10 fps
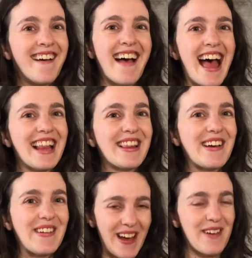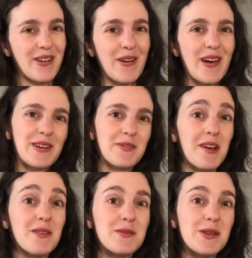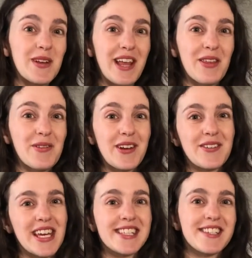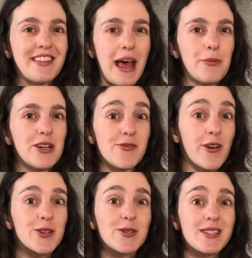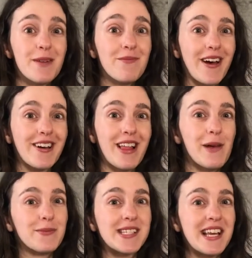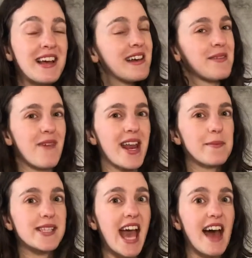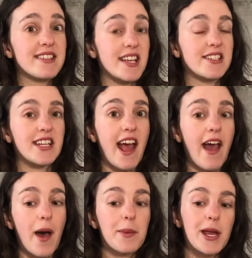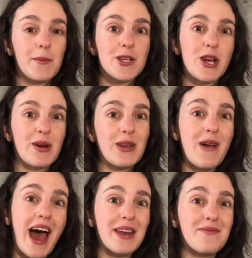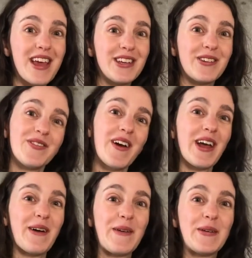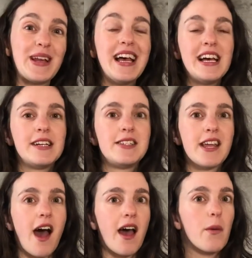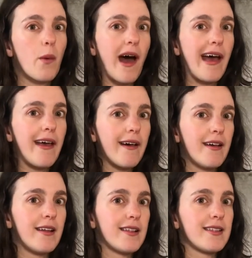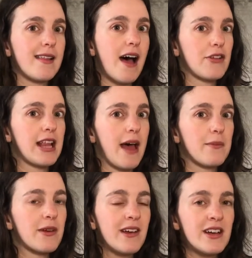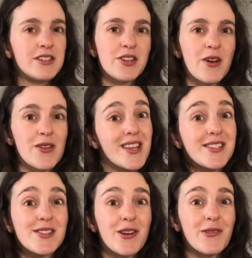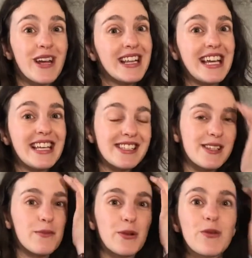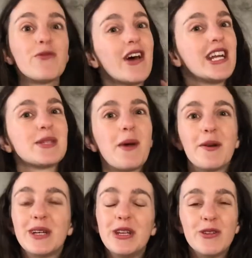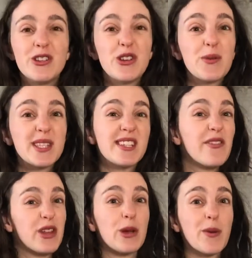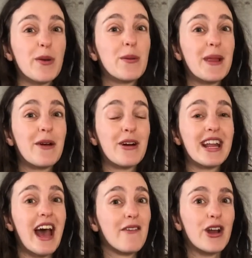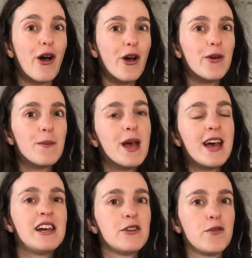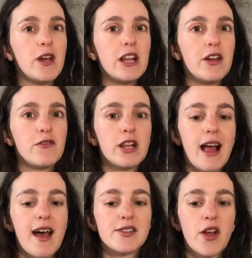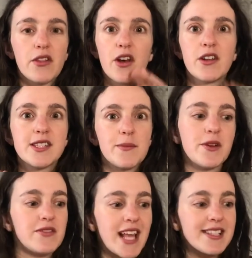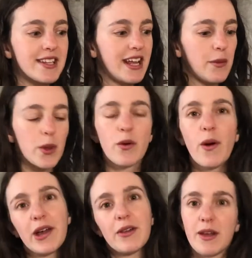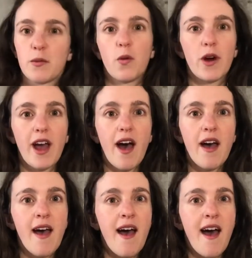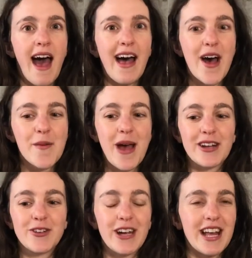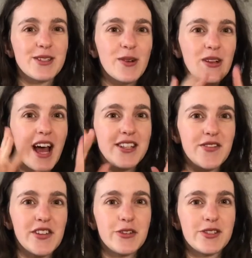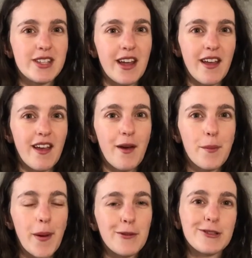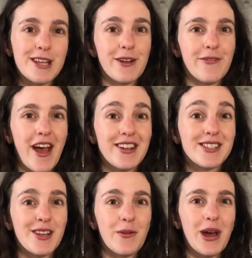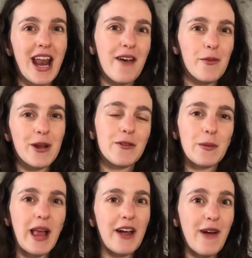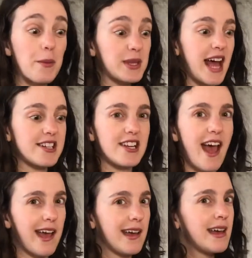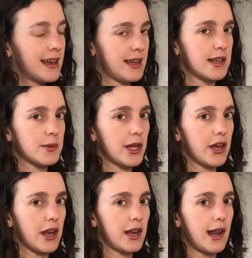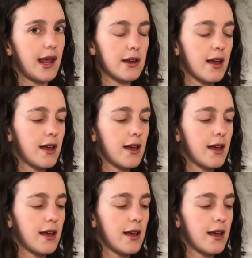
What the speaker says: Hello everyone, welcome to another one of Kingston Library's virtual steampunk clubs. My name's Cass and today I'm going to be showing you how to make your very own DIY lava lamp. So this is a really simple, fun experiment you can do with stuff that you probably already have at home. It really relies on the concept of density with oil and water and creates all kinds of interesting bubbles and effects. So we're going to have a bit of a play around with that today. Here's what you're going to need.